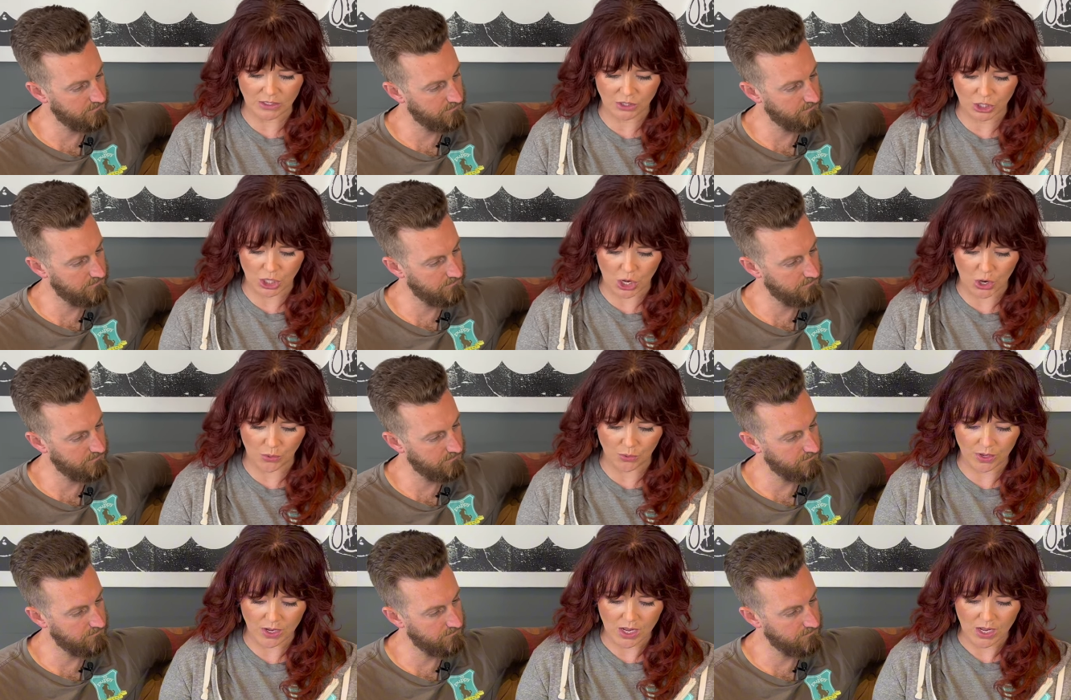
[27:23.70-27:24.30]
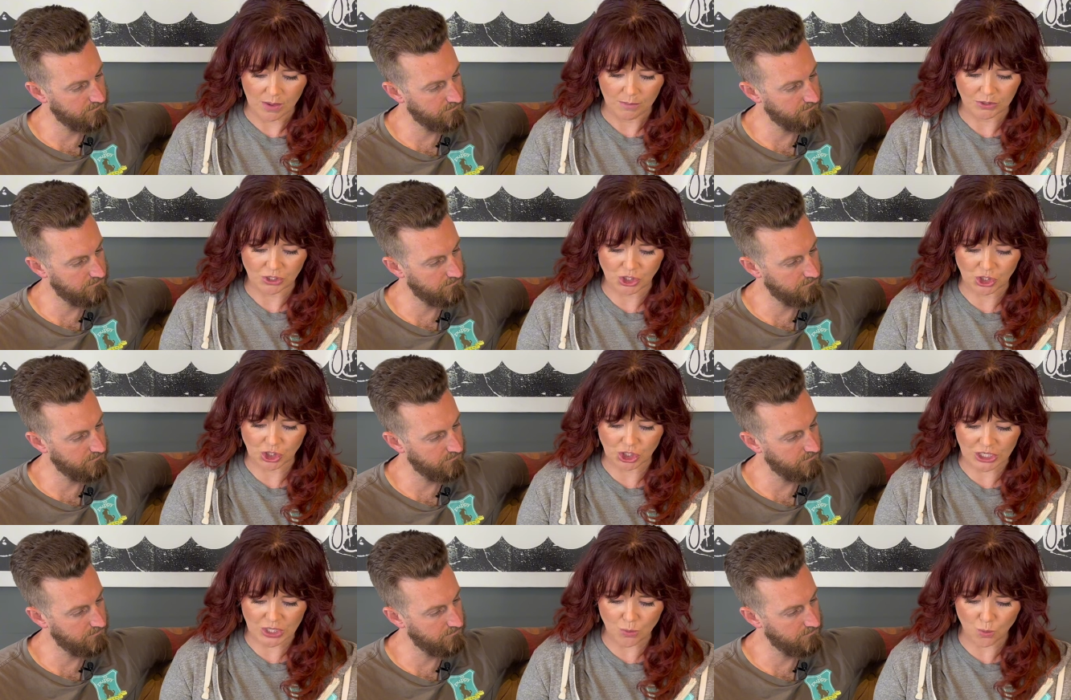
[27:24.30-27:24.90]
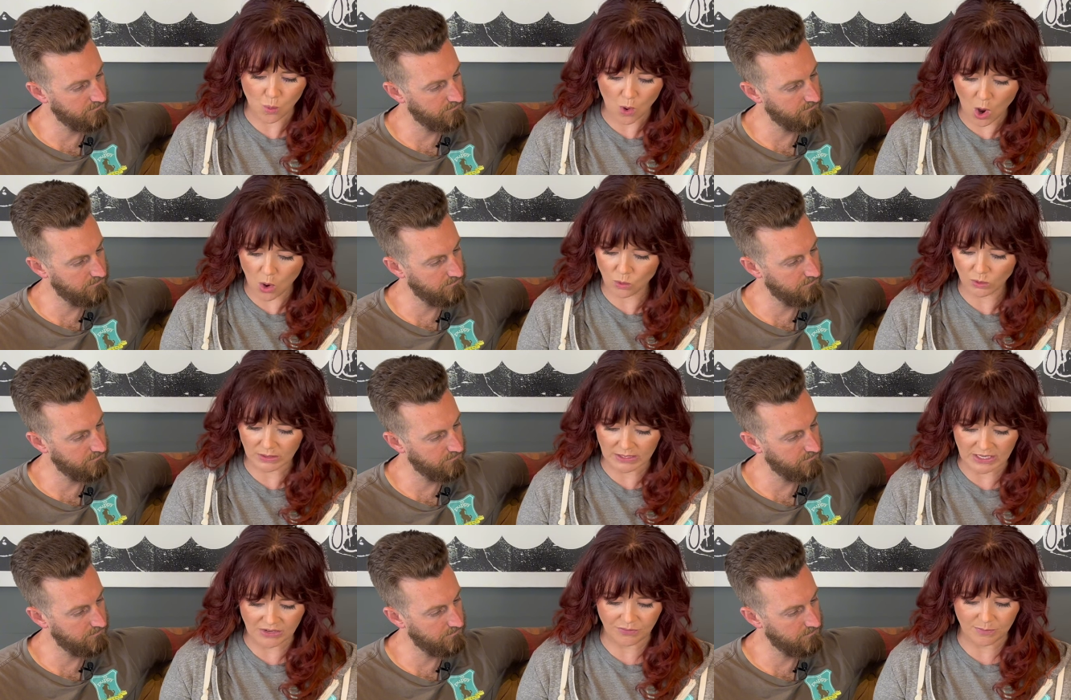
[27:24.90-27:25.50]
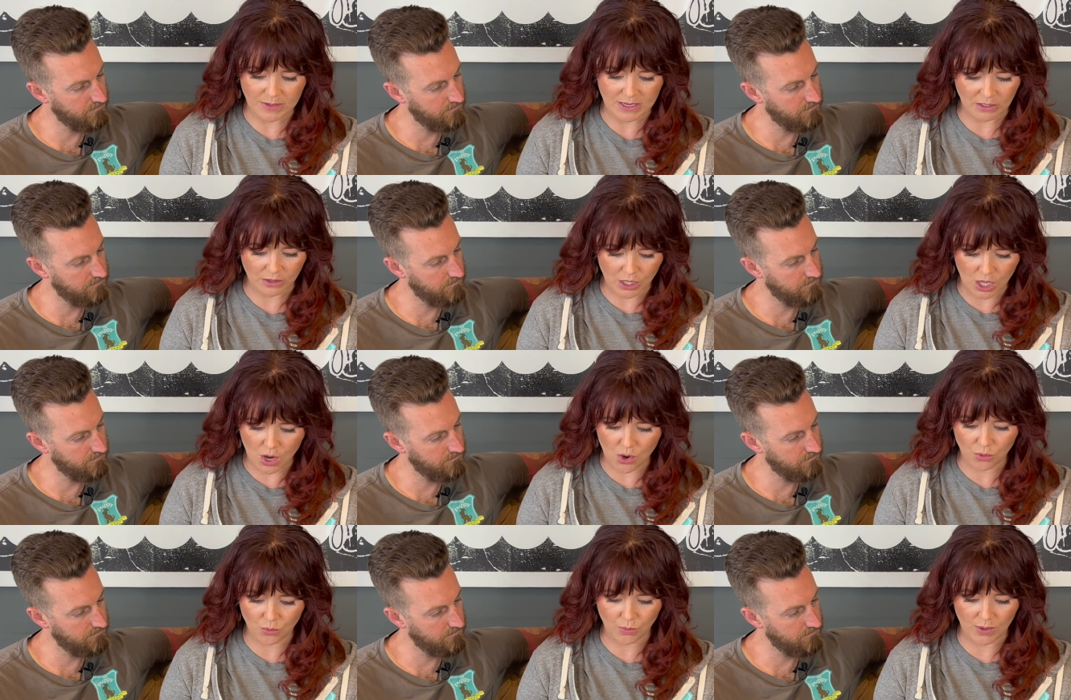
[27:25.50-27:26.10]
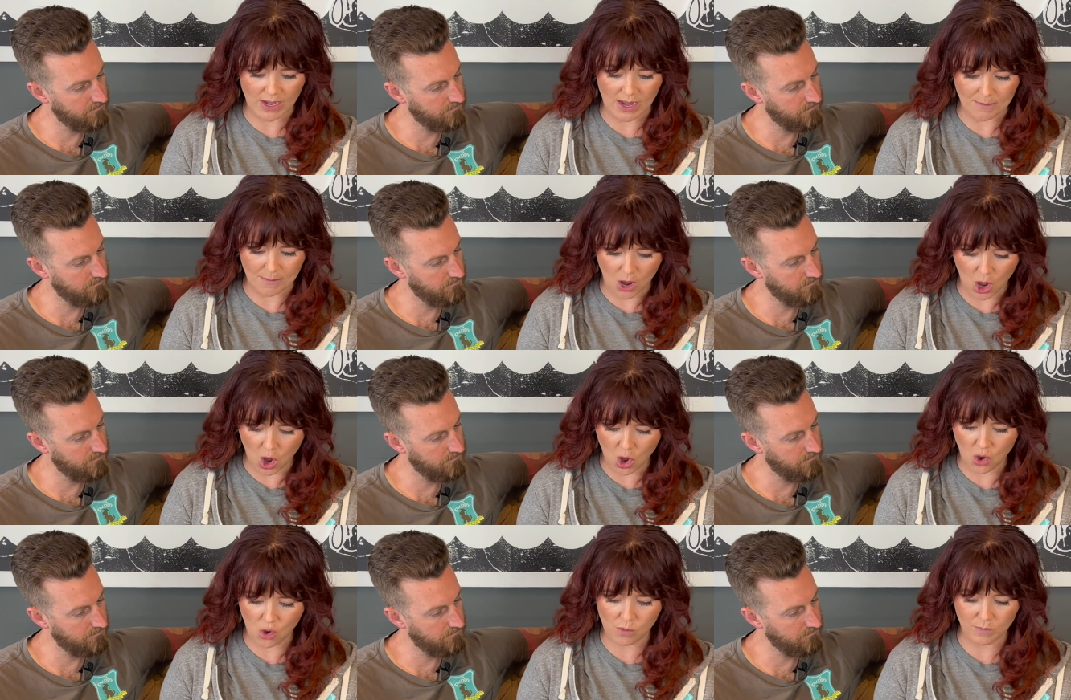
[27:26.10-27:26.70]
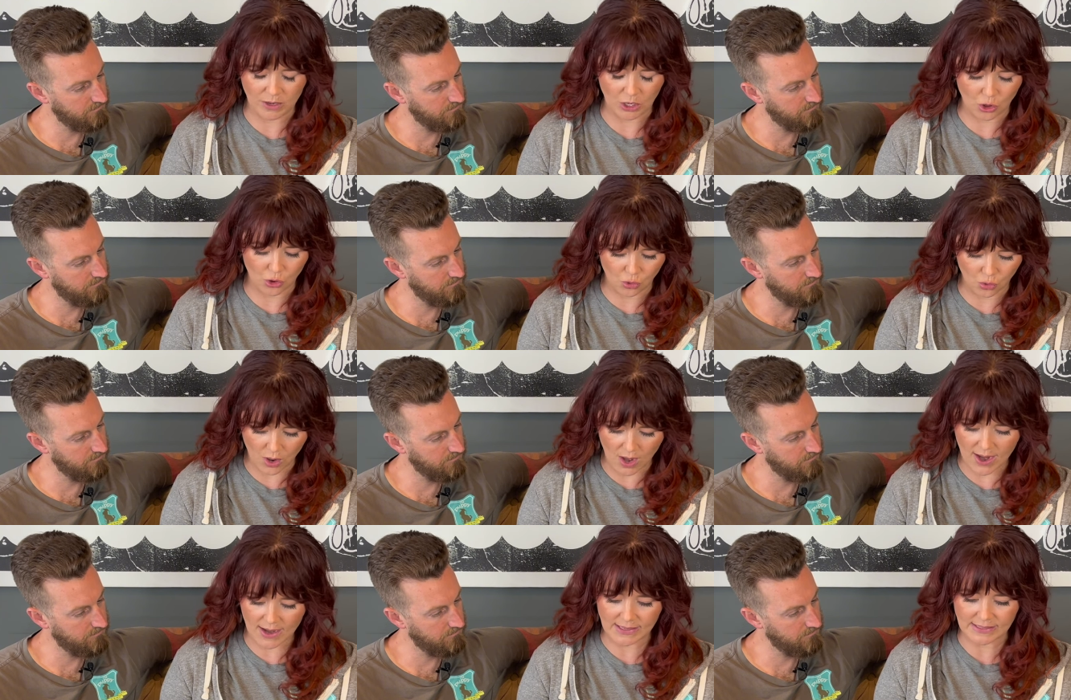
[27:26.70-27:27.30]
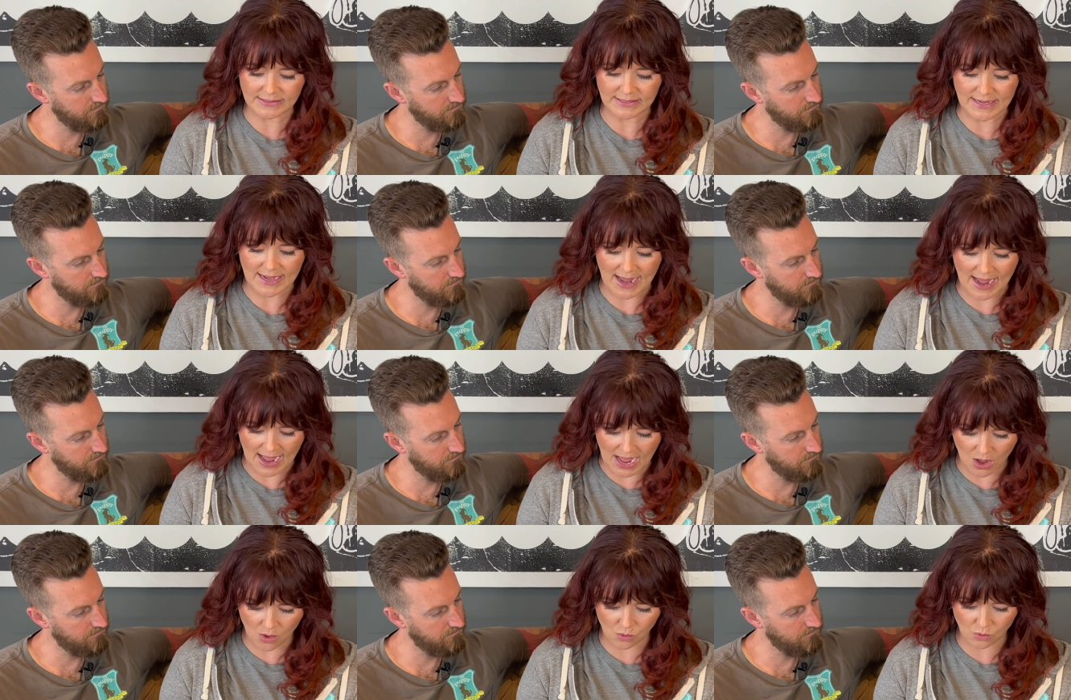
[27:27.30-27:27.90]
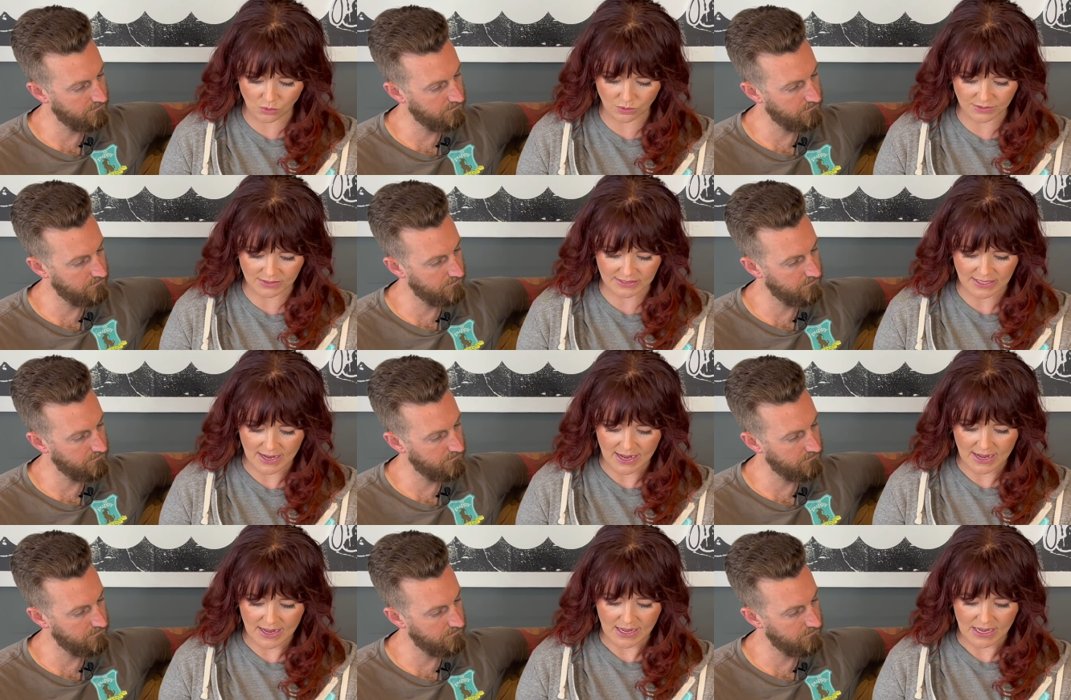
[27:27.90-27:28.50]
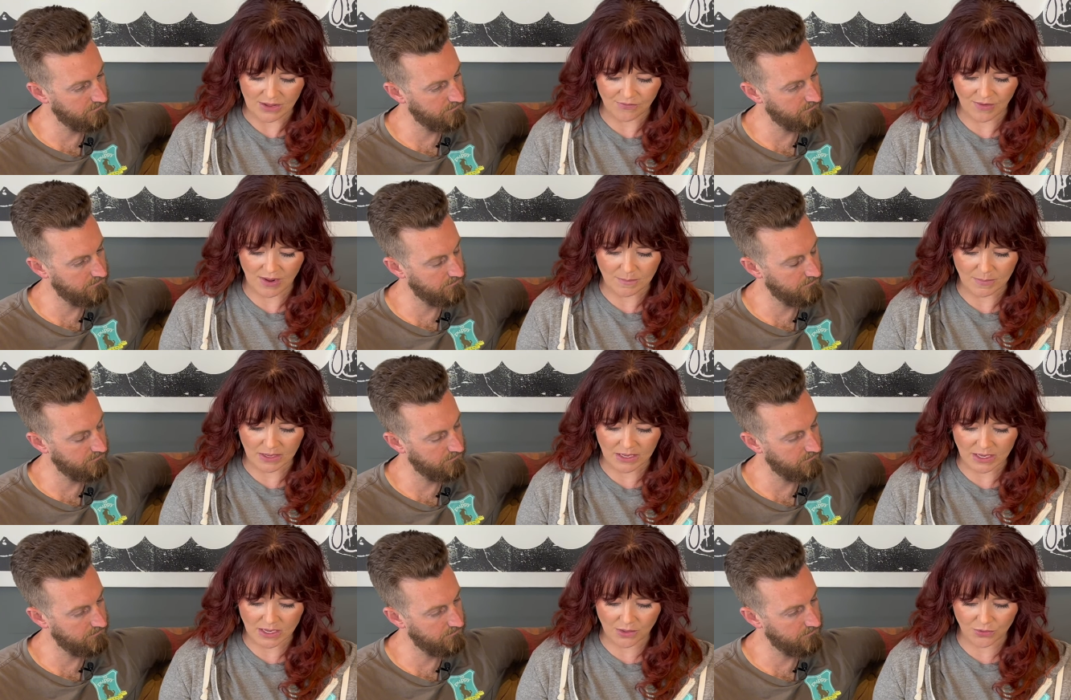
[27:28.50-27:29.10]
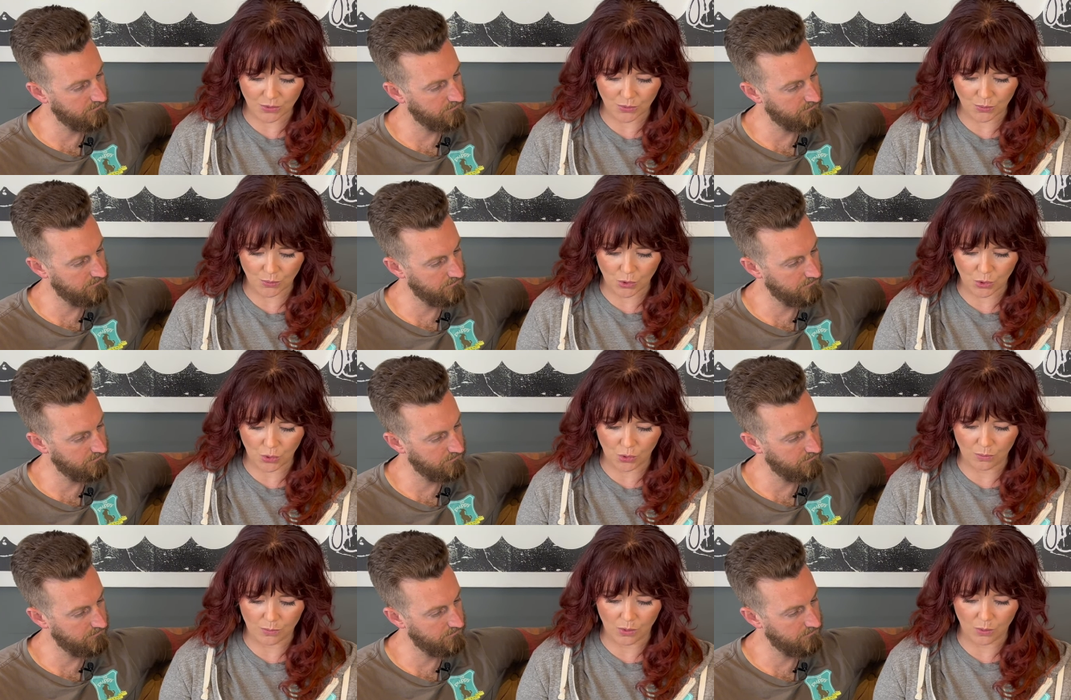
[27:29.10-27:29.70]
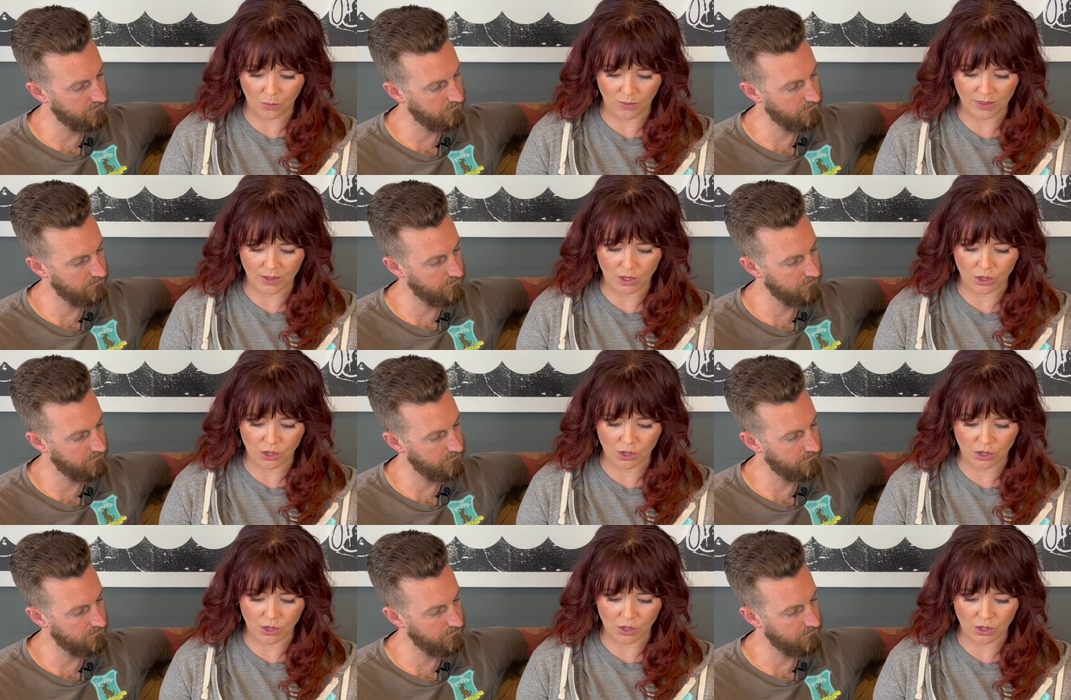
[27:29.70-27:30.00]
Speaker 1: alone, but she won't leave me alone when I'm home and cries and howls if I'm in another room with a